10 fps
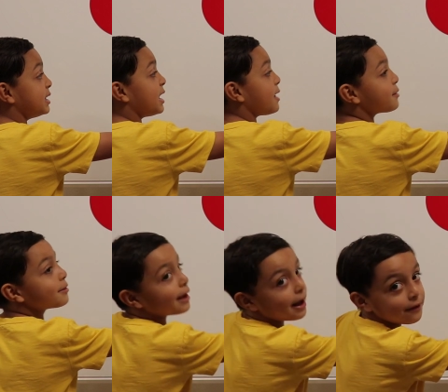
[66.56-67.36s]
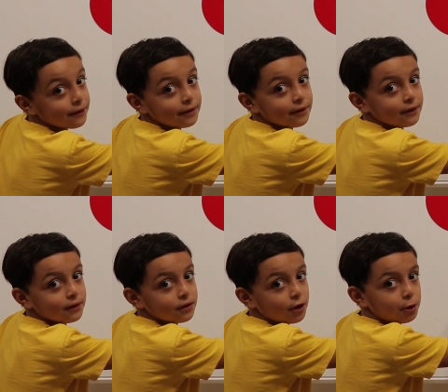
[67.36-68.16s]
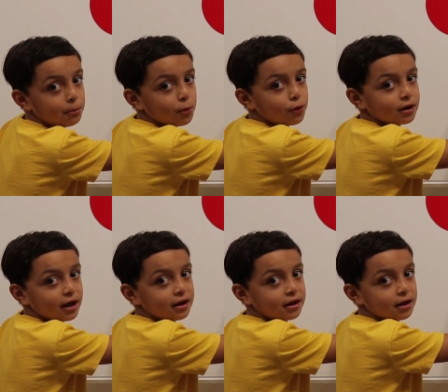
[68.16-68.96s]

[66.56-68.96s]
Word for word: less than, no, more than.